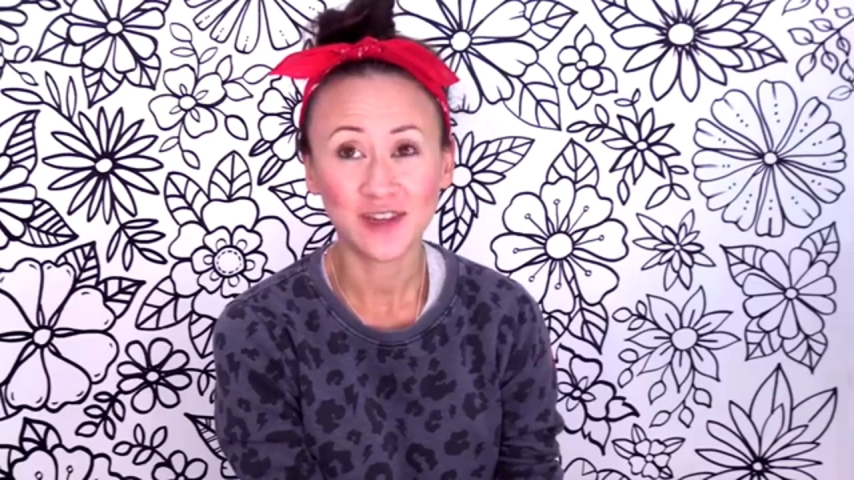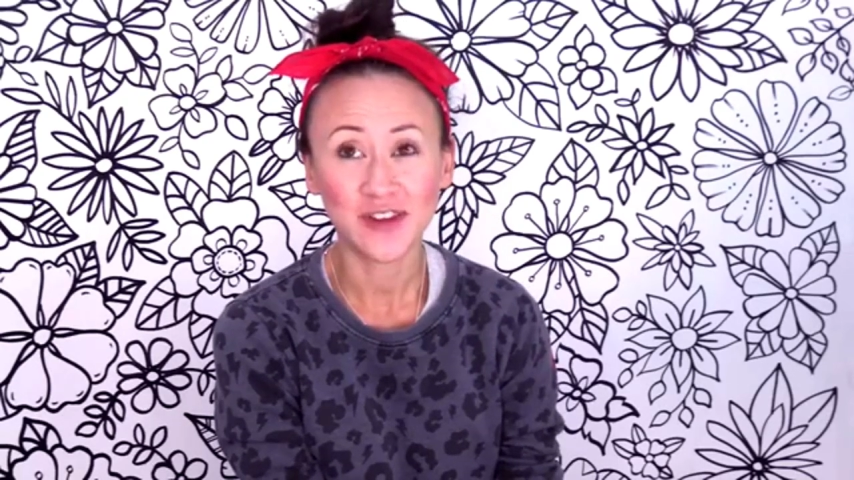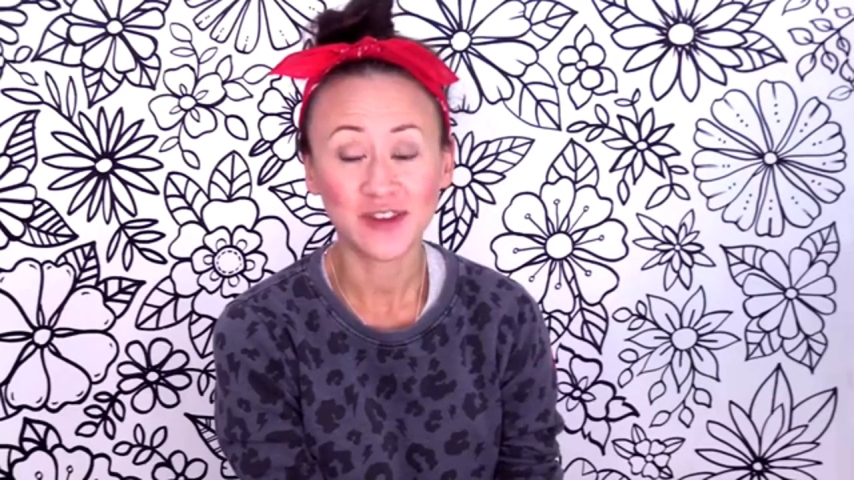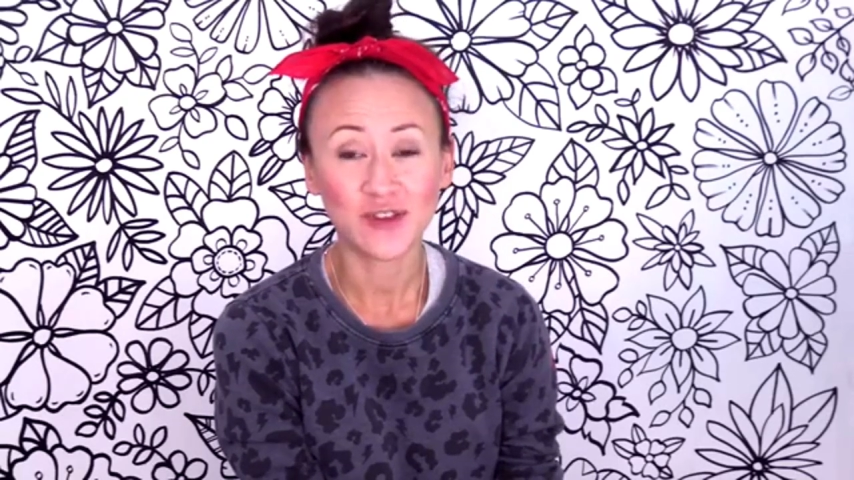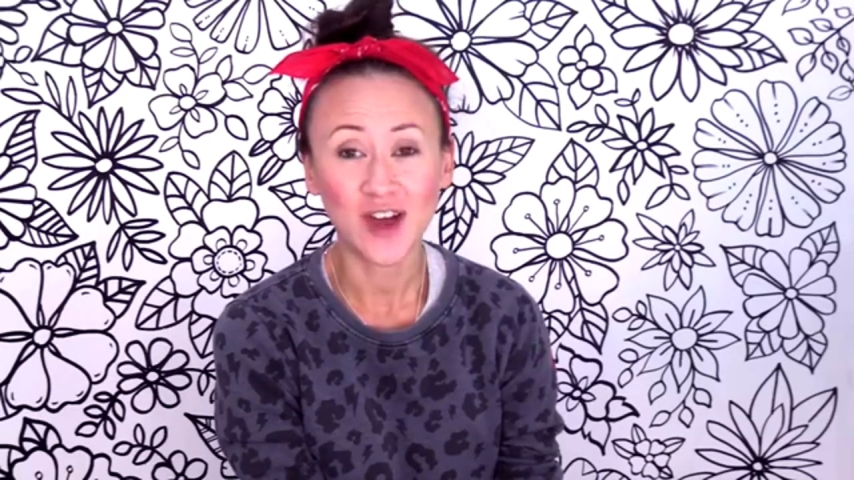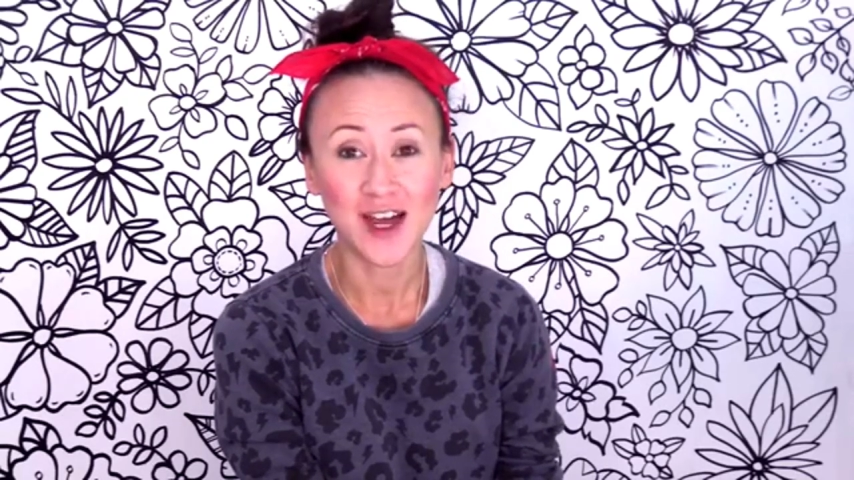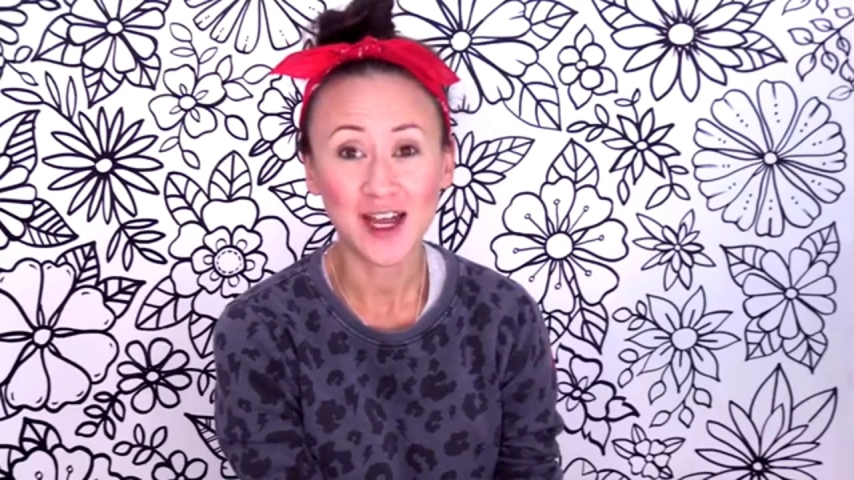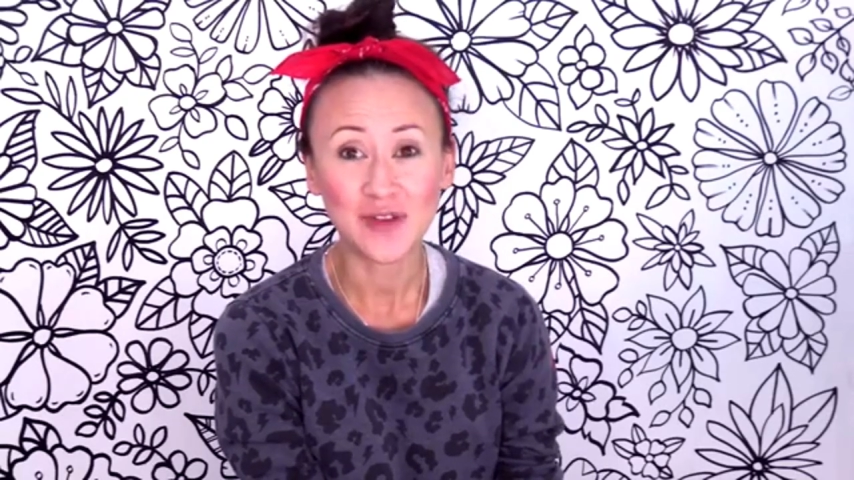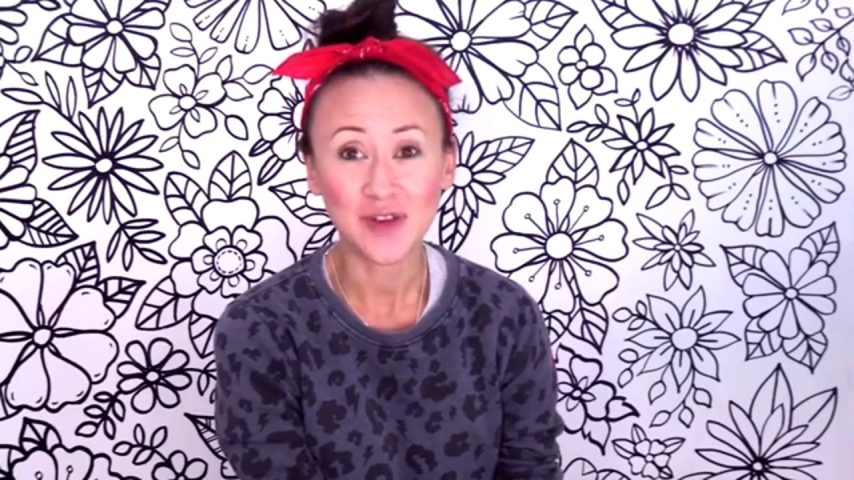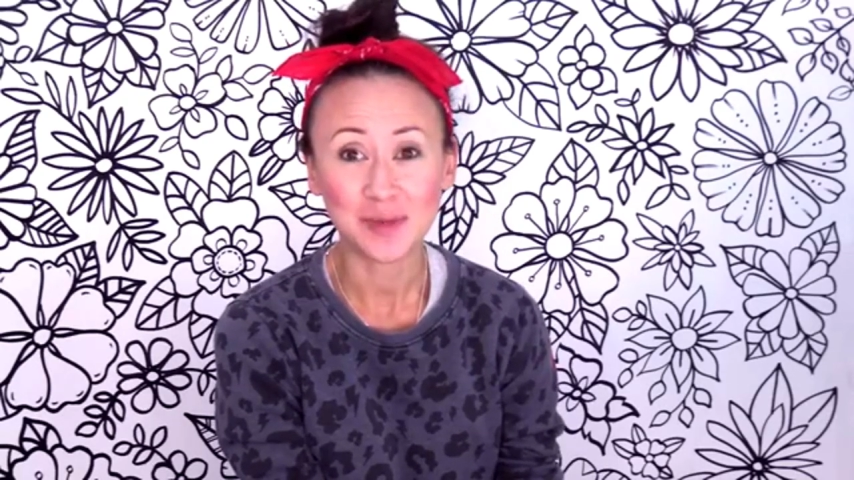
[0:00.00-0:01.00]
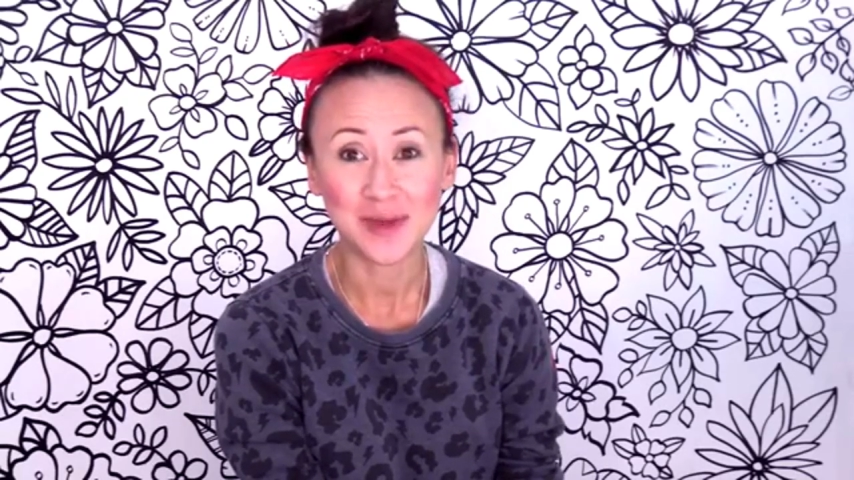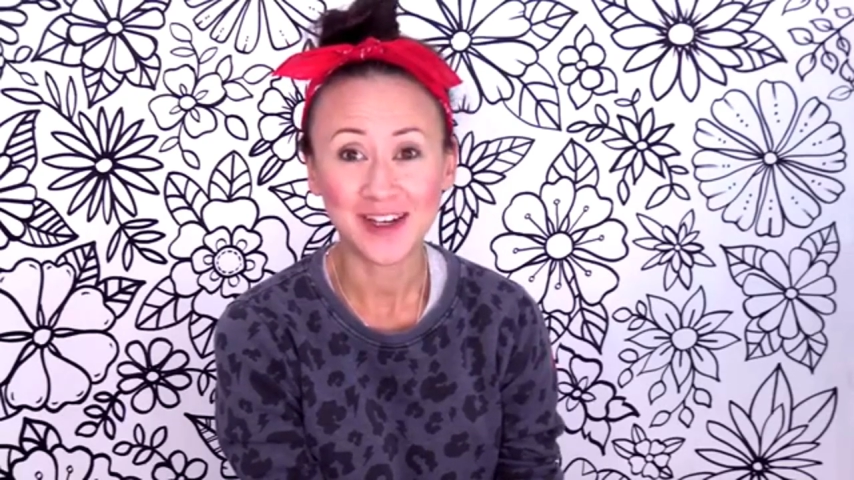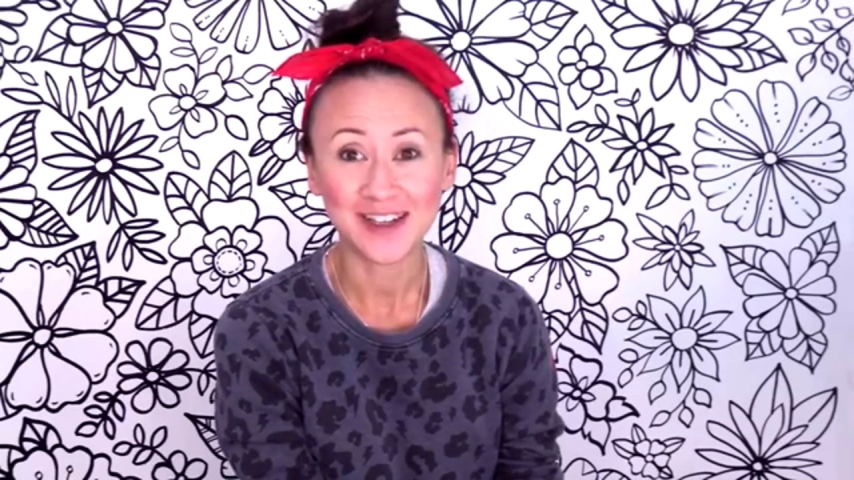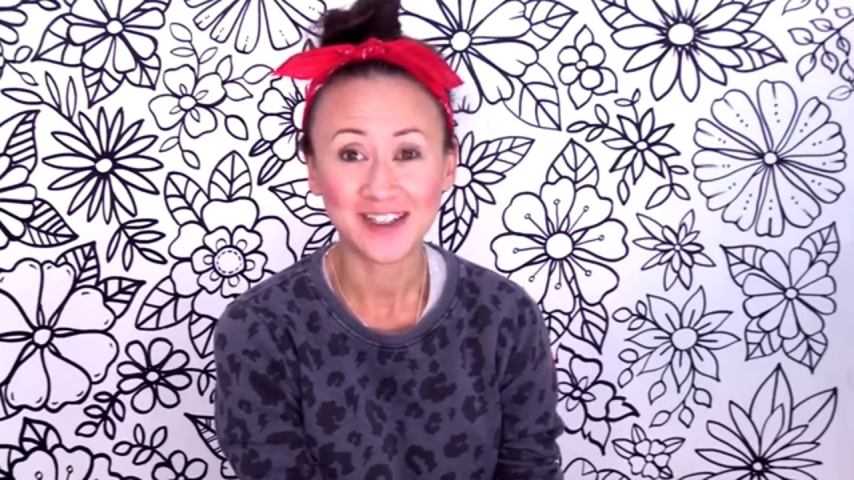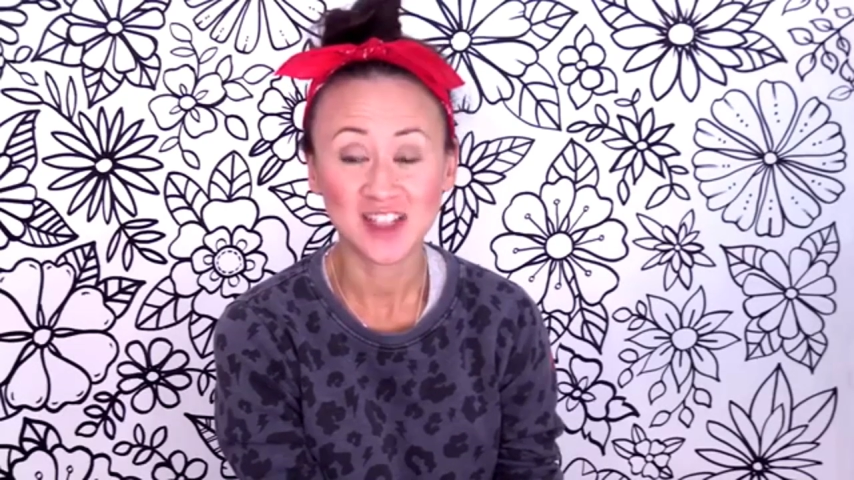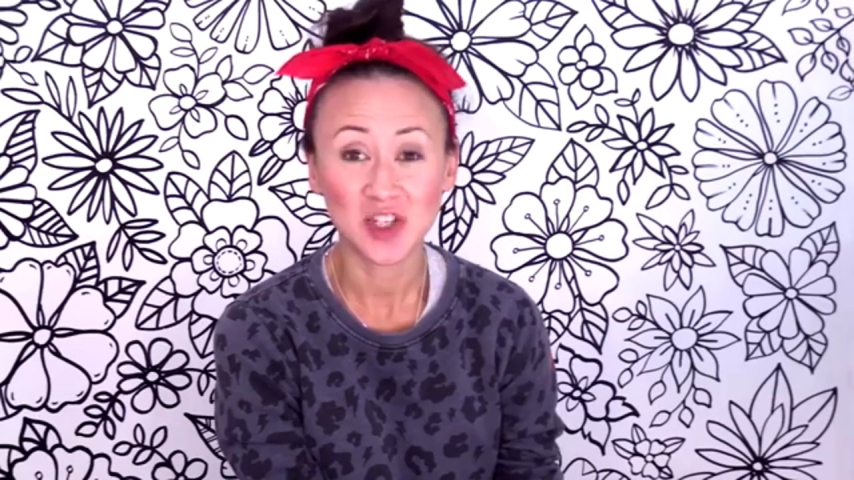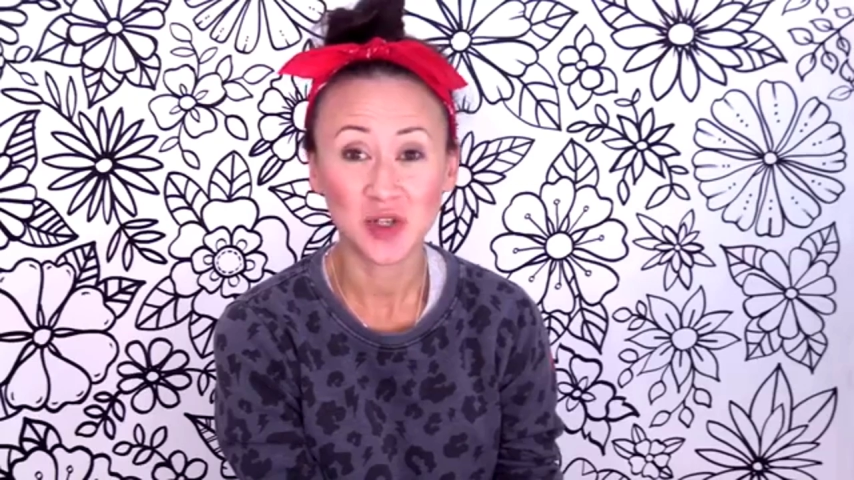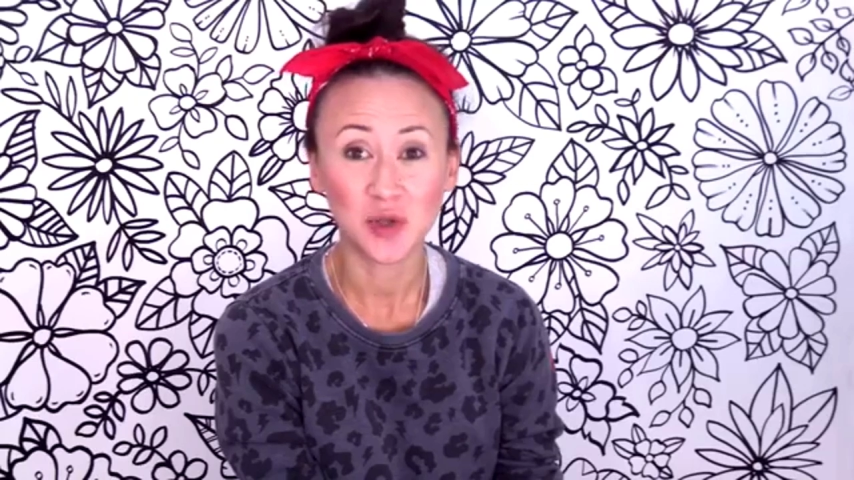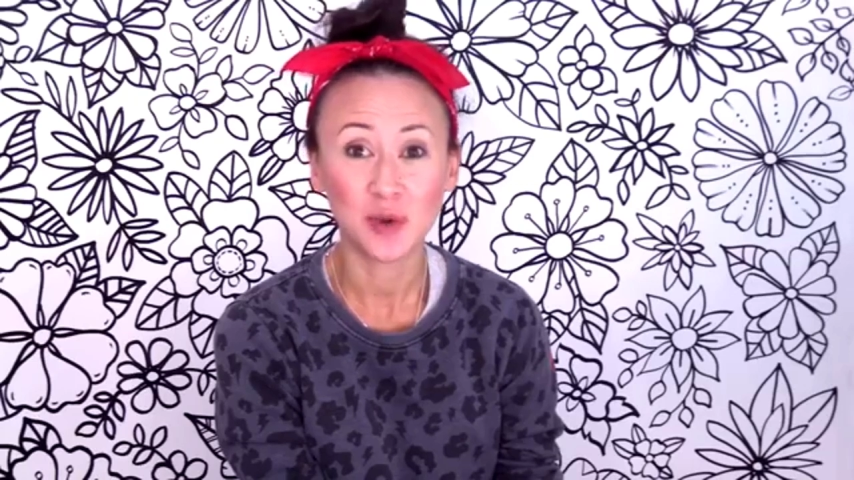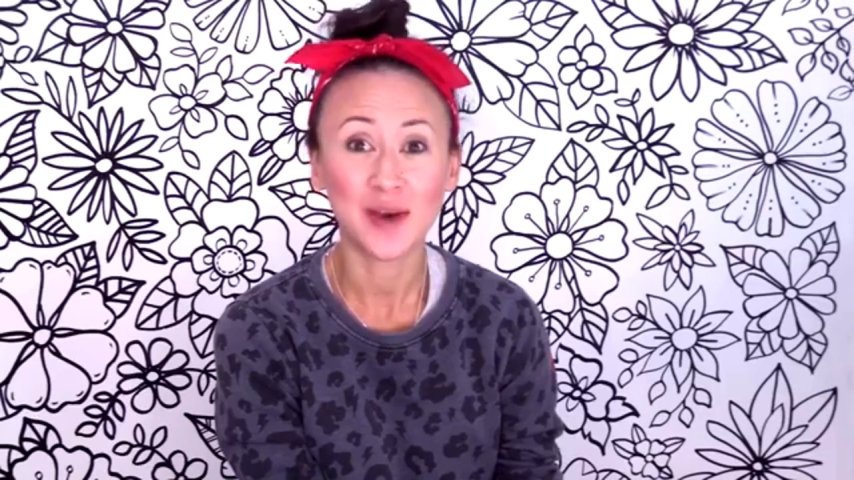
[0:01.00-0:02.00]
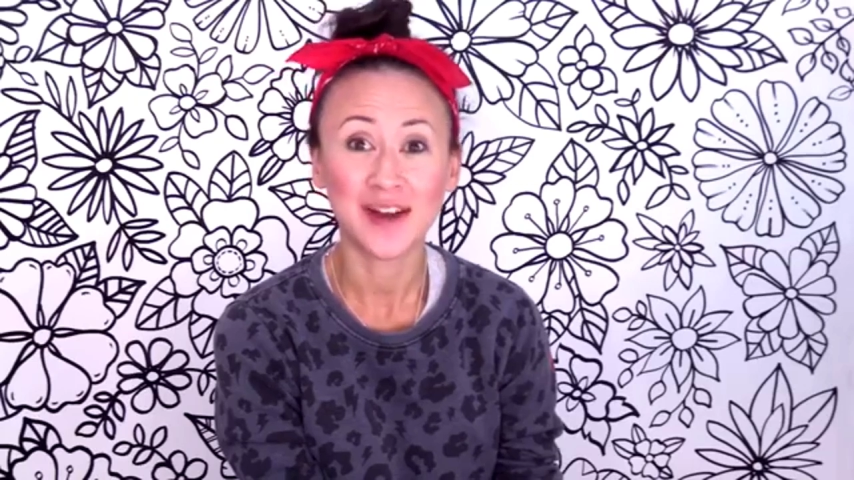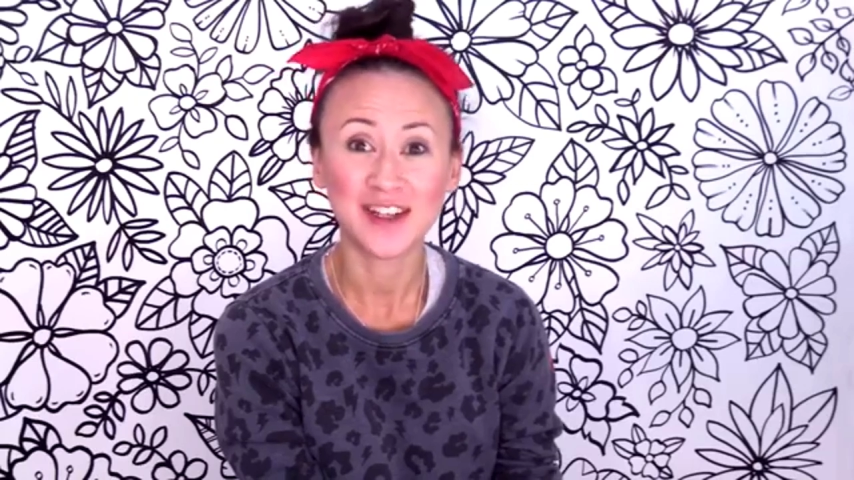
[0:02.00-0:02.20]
Evie is five and Mia is two,